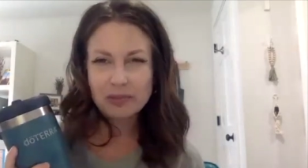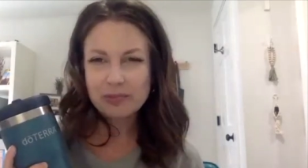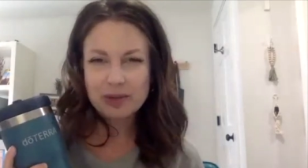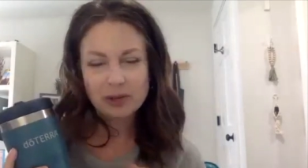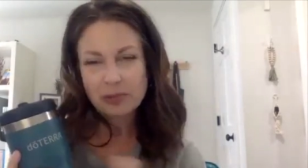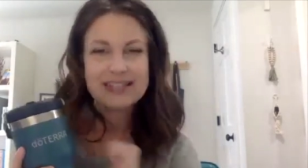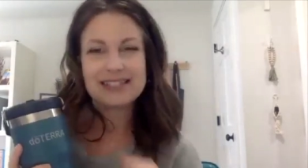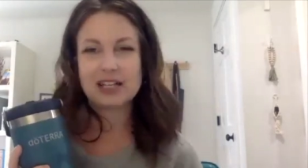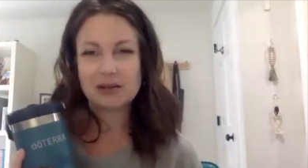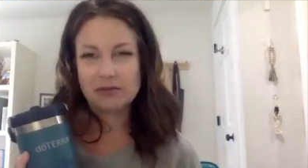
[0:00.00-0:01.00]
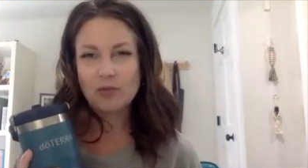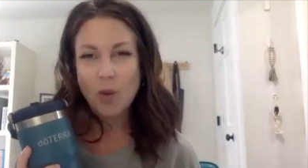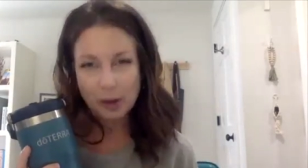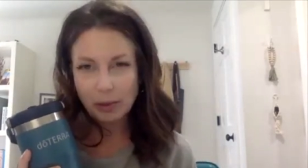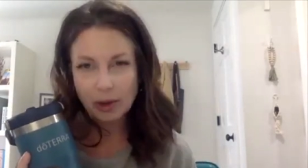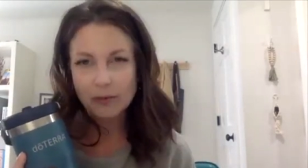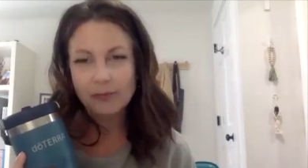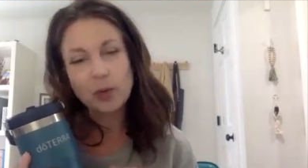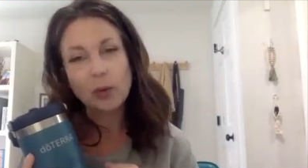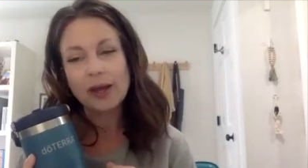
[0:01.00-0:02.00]
in your plastic water bottle.
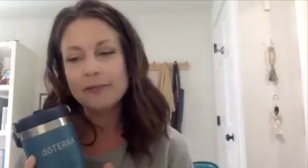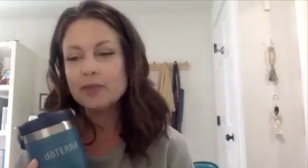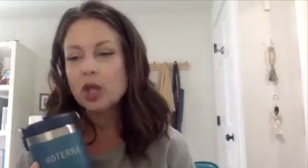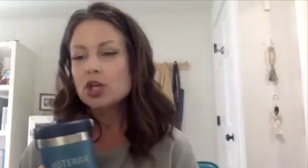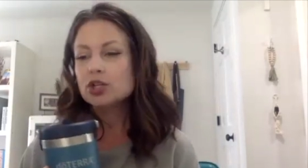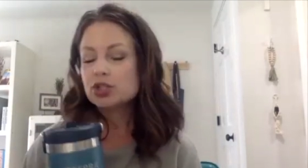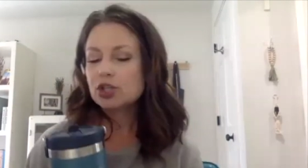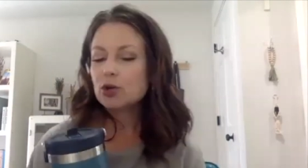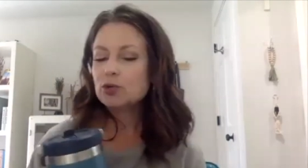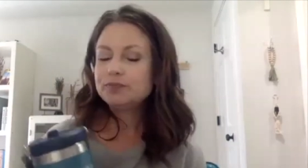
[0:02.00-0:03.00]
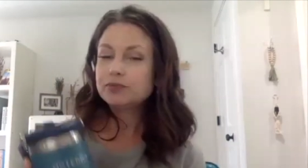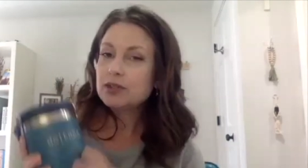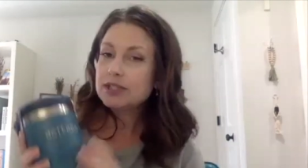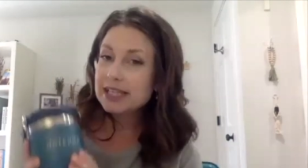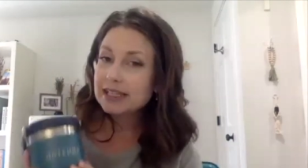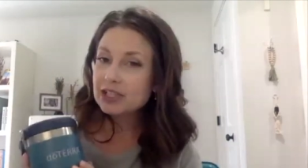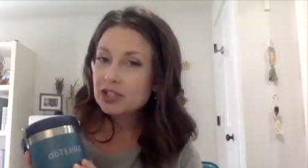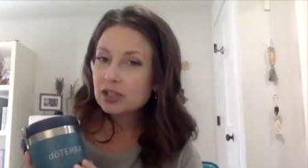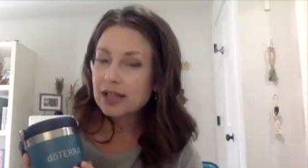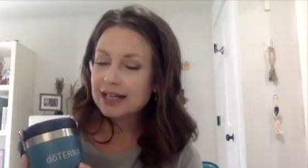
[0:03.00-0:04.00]
Okay. So stainless
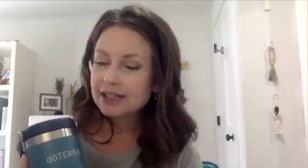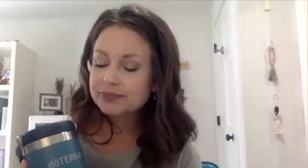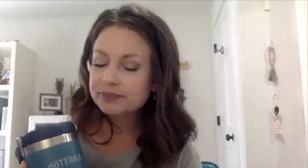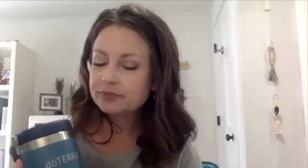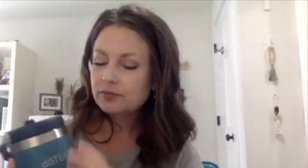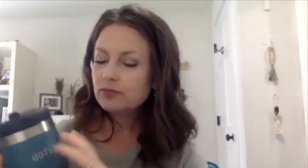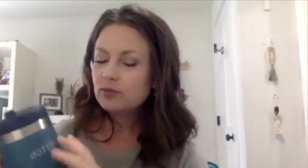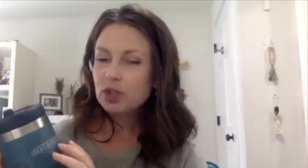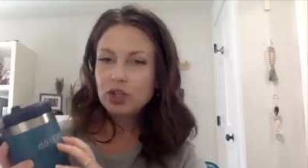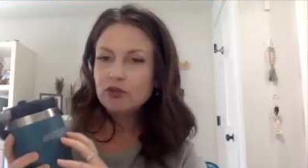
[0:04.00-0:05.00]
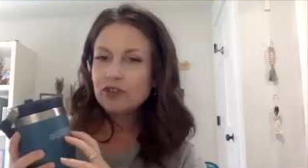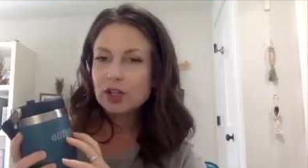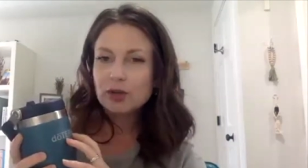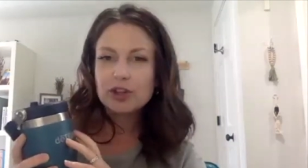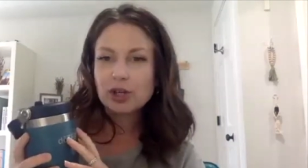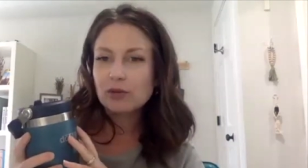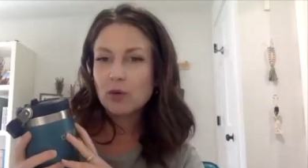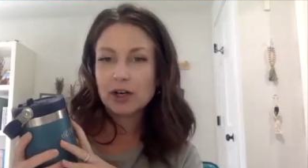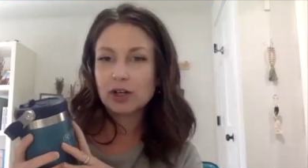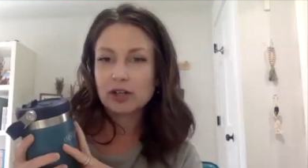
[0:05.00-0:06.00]
or glass, you can fill it with your
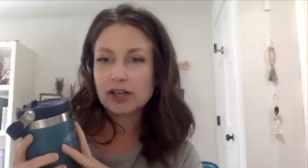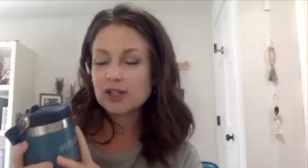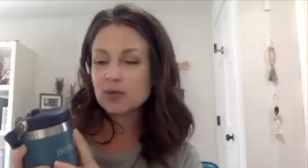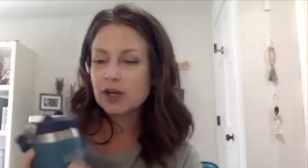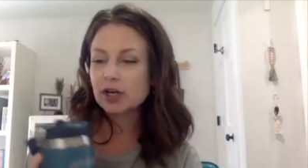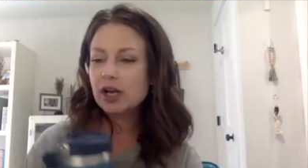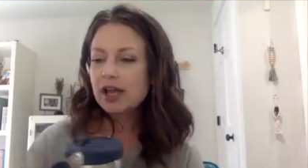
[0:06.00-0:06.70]
water or ice water,